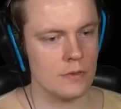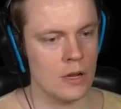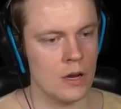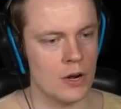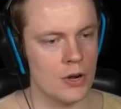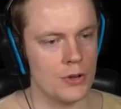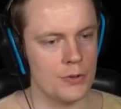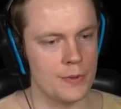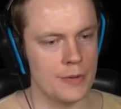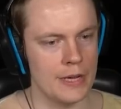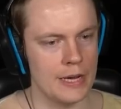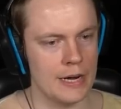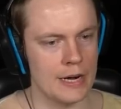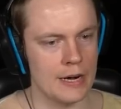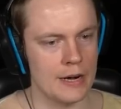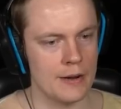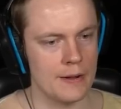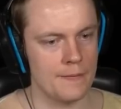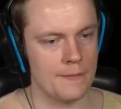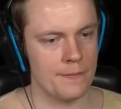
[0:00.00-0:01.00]
Are you
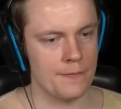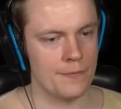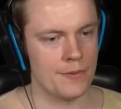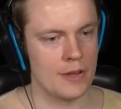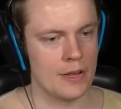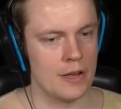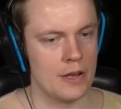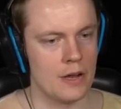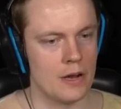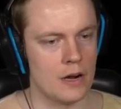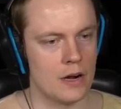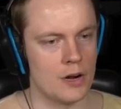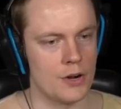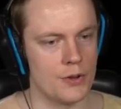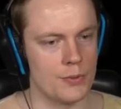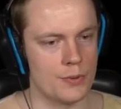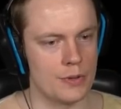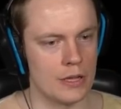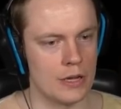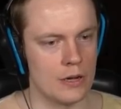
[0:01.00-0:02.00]
here? Are
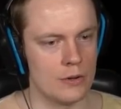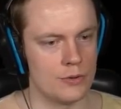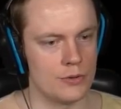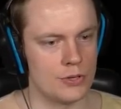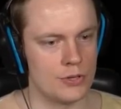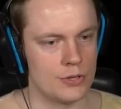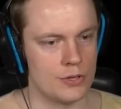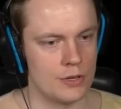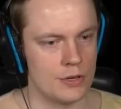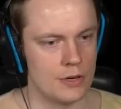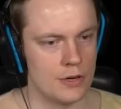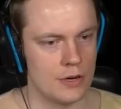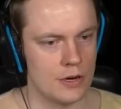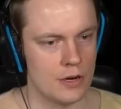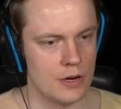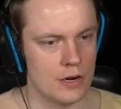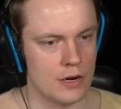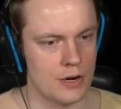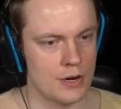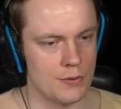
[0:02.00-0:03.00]
you close?
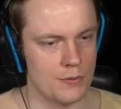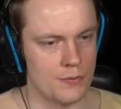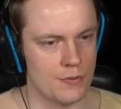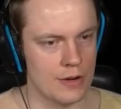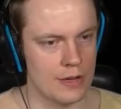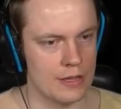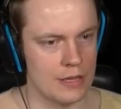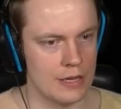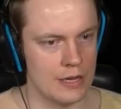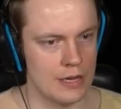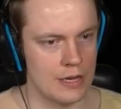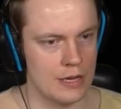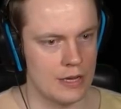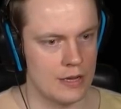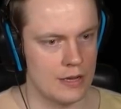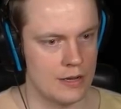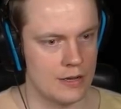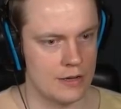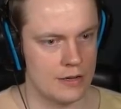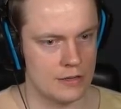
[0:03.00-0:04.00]
Are you friendly?
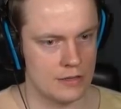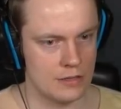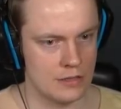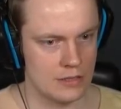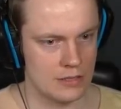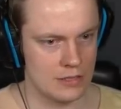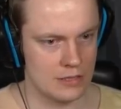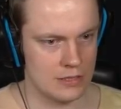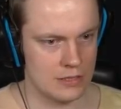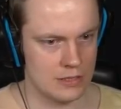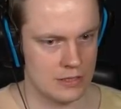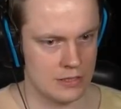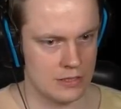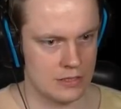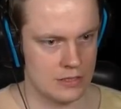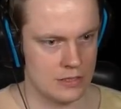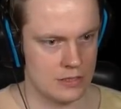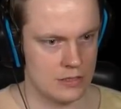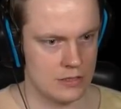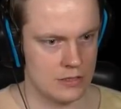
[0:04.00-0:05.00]

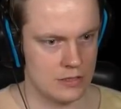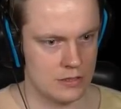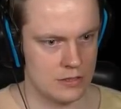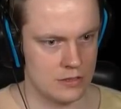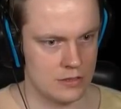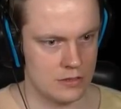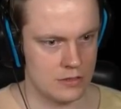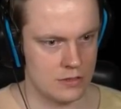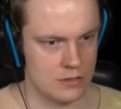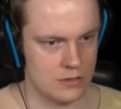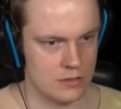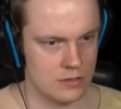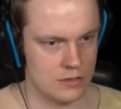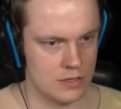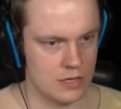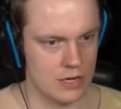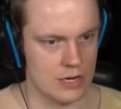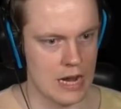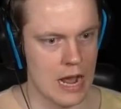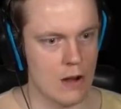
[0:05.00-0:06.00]
And
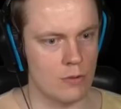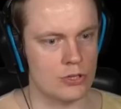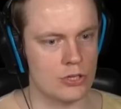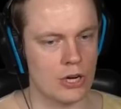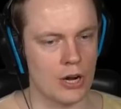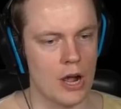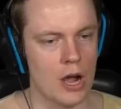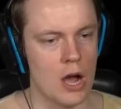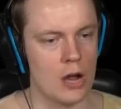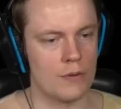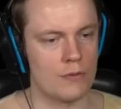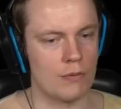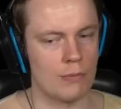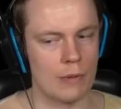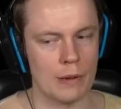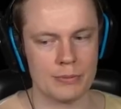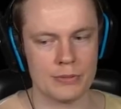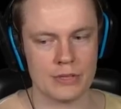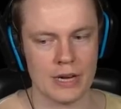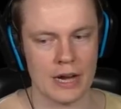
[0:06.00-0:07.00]
now it's gonna hunt from
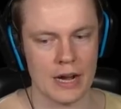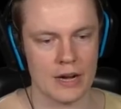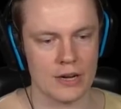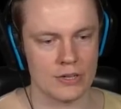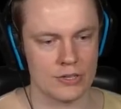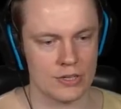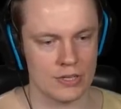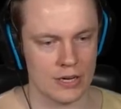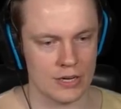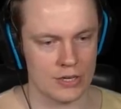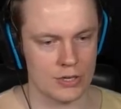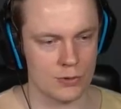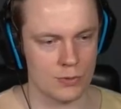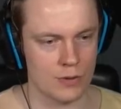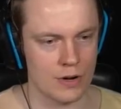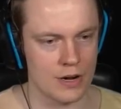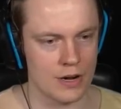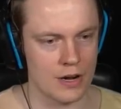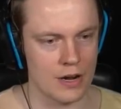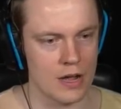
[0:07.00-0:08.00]
upstairs. I
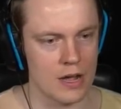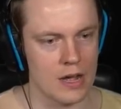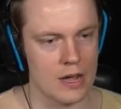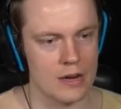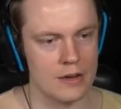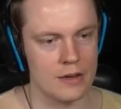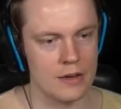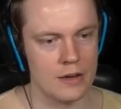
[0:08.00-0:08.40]
swear to God.